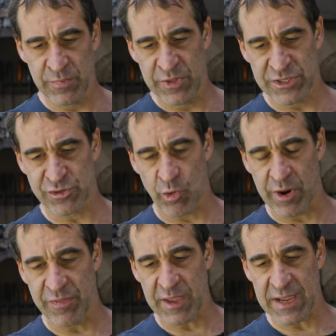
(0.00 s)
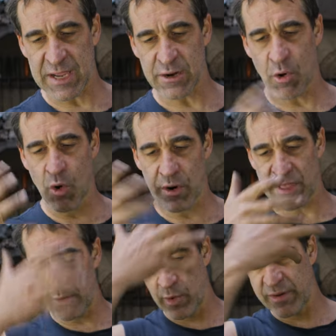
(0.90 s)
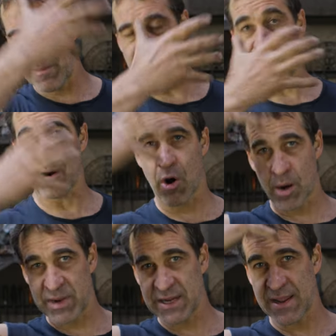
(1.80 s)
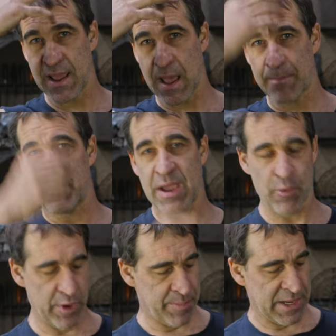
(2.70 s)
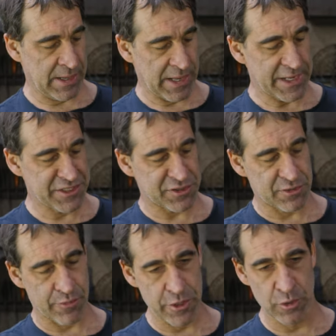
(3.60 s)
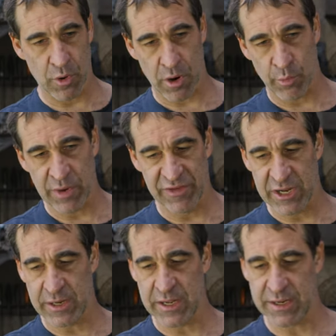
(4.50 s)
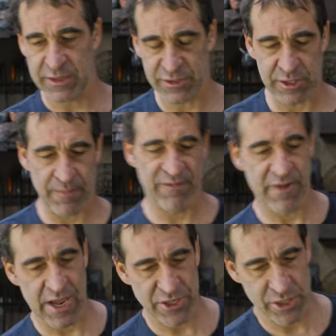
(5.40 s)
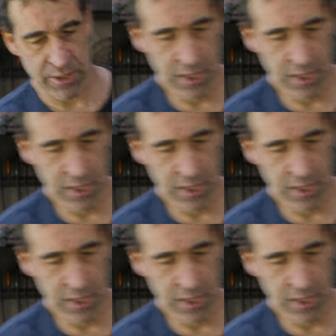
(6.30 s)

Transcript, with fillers: this sort of thing in, or they would have made an arming cap that would have been laced through or riveted in in some fashion